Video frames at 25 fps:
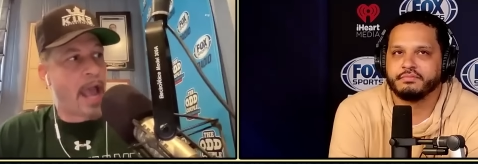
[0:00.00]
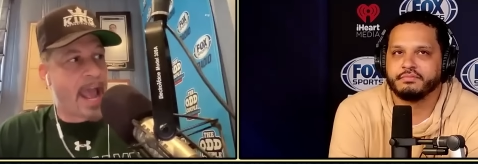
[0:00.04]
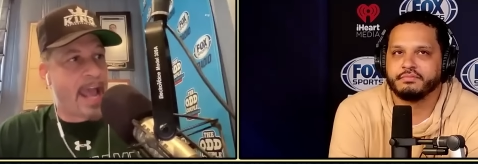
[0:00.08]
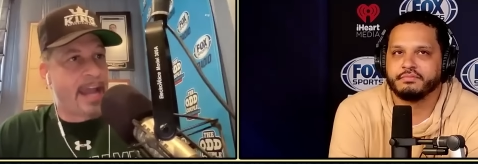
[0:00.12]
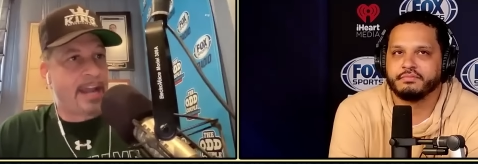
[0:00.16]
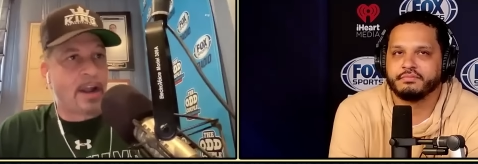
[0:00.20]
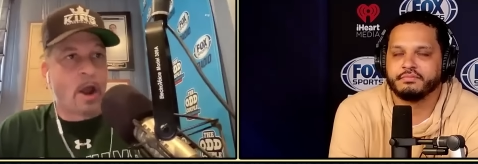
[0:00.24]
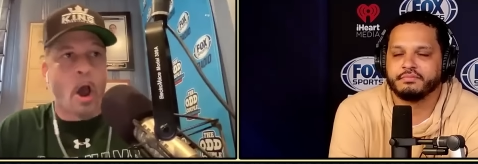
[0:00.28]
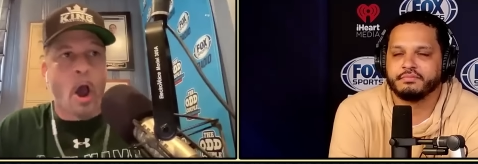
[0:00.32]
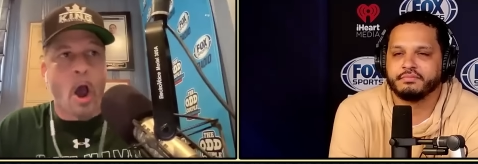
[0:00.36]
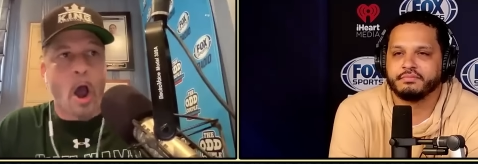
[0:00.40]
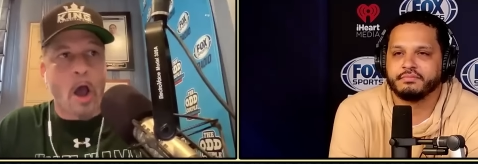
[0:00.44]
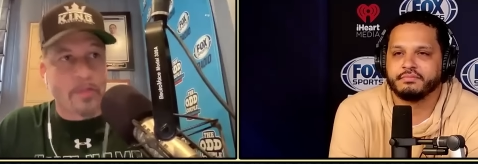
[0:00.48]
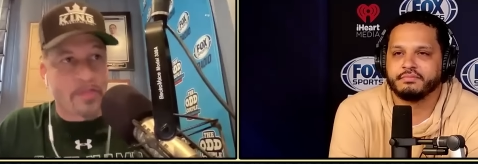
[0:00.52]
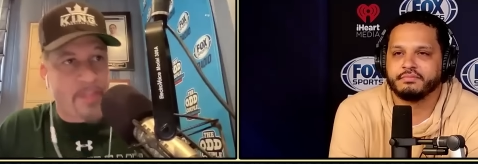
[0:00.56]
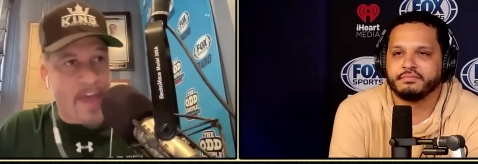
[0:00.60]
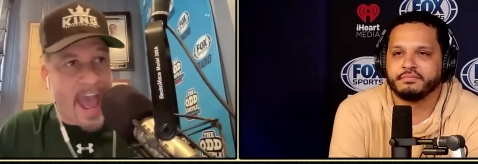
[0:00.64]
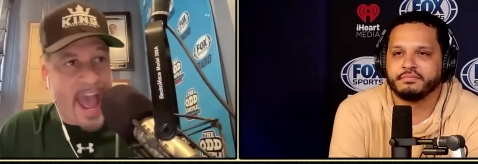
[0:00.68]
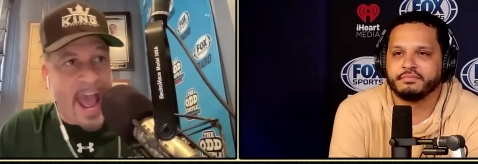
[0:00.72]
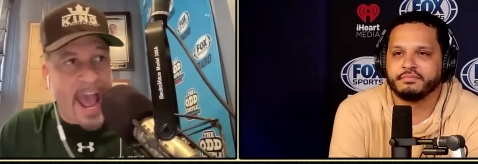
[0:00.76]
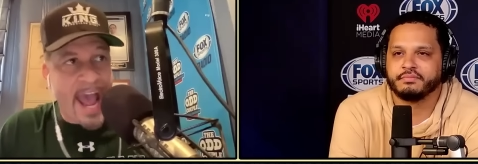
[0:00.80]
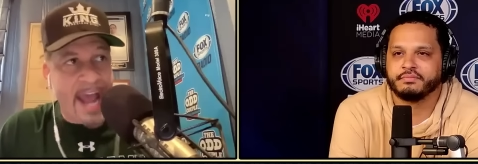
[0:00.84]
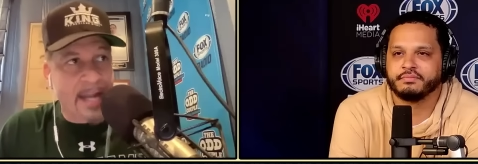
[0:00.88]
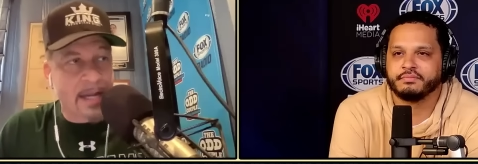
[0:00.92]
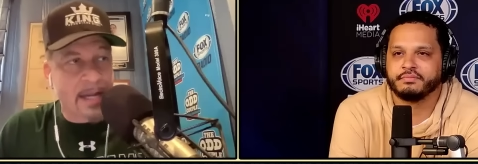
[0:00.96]
Speaker 1: and all
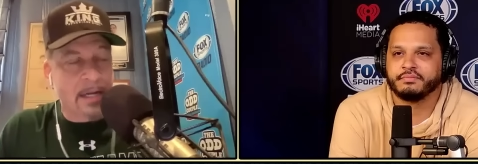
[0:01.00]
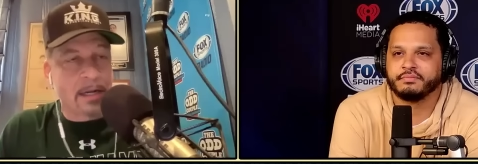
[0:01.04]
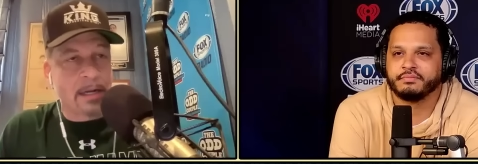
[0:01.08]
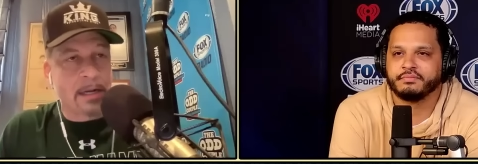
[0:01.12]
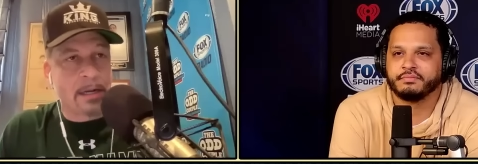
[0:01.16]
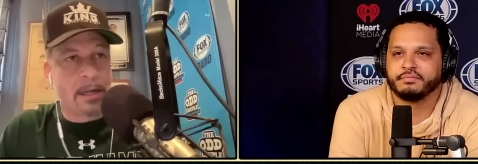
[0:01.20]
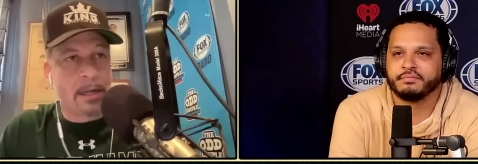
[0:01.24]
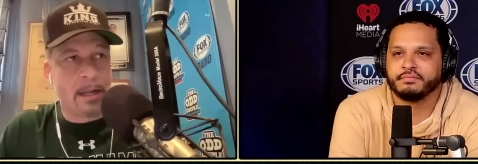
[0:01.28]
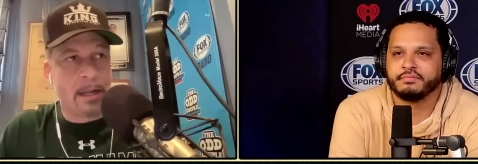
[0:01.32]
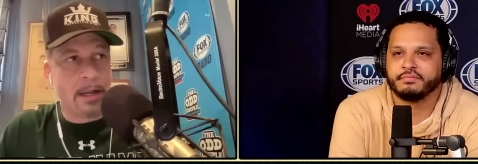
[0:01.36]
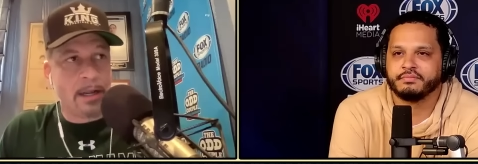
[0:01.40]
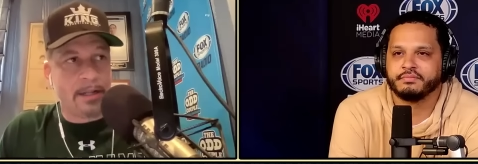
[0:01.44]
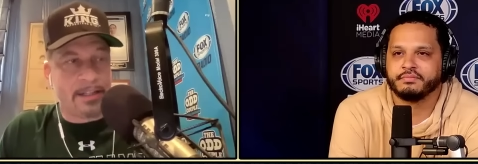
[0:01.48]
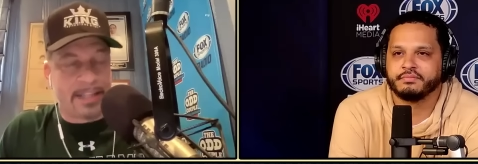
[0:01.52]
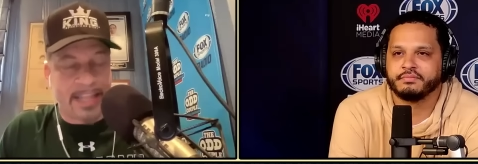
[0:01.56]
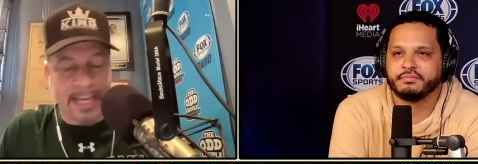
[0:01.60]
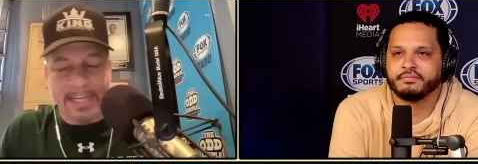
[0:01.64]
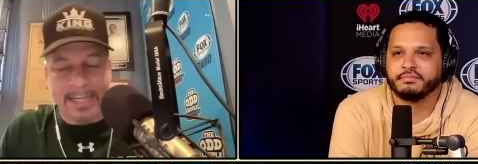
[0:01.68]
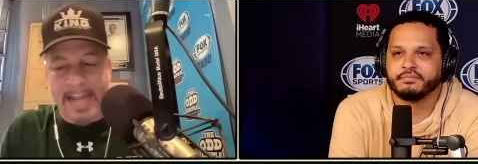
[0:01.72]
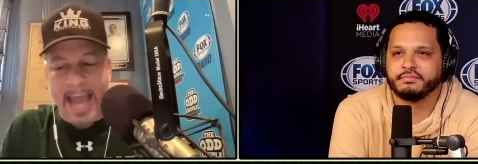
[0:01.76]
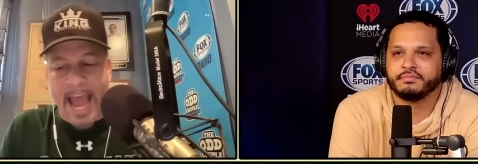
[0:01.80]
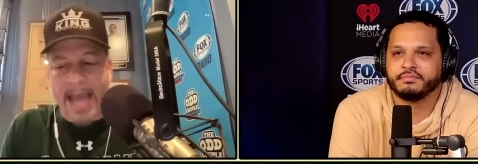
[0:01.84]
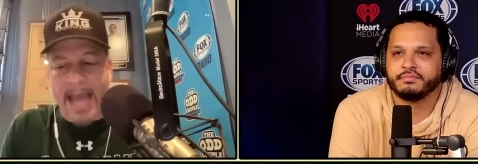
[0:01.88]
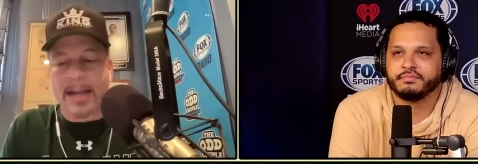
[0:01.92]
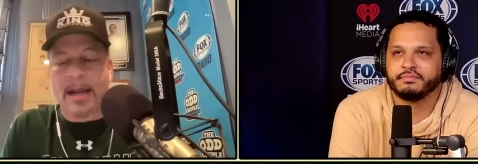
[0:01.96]
that,
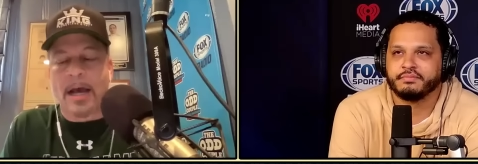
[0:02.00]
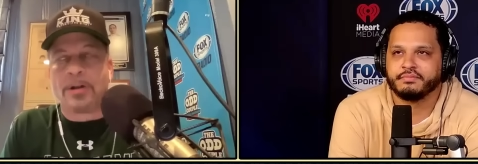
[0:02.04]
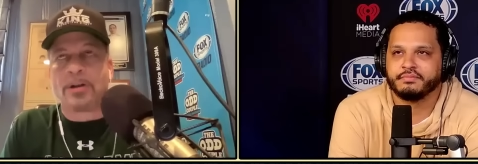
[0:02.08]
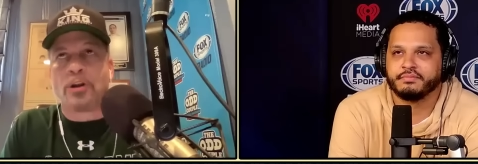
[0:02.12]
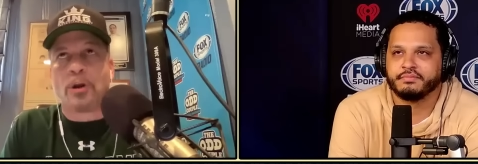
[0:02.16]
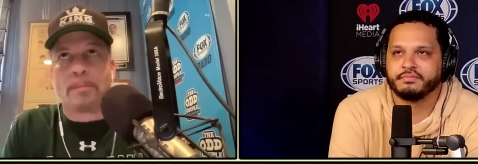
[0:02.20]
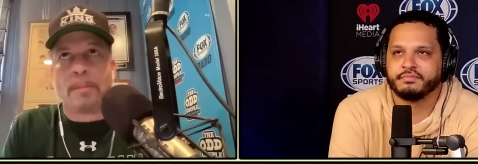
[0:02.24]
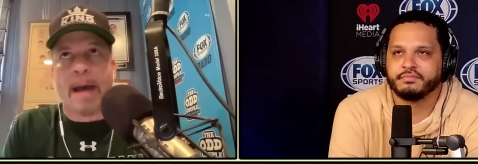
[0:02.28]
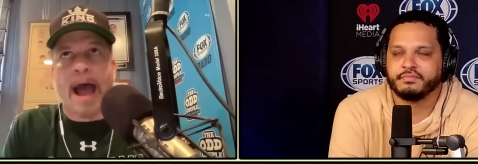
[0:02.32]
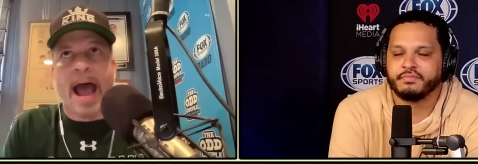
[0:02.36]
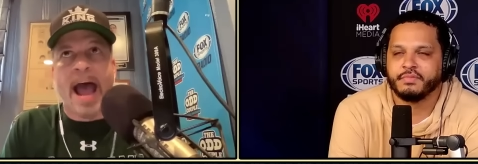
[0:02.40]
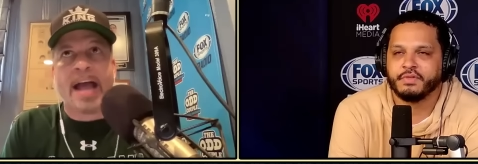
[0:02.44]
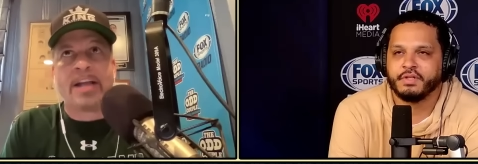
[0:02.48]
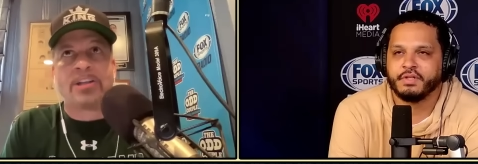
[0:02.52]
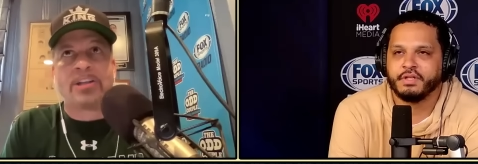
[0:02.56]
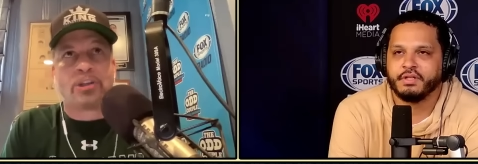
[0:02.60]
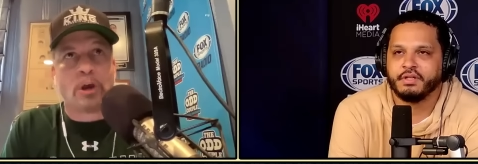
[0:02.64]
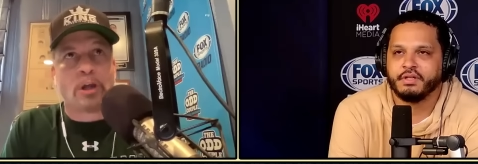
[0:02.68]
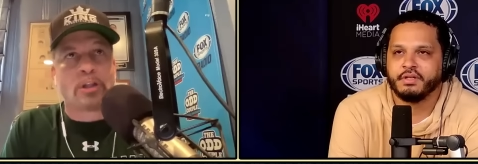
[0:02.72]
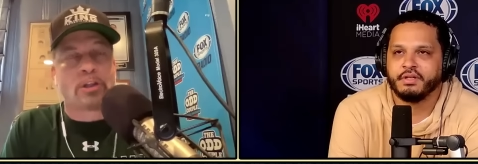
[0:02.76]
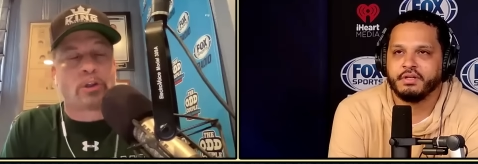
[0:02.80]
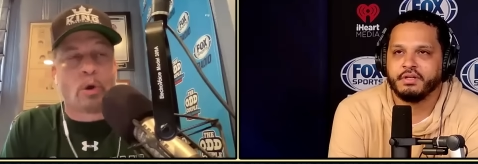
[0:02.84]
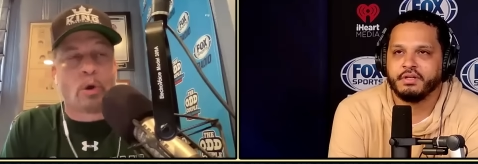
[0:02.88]
then that undermines your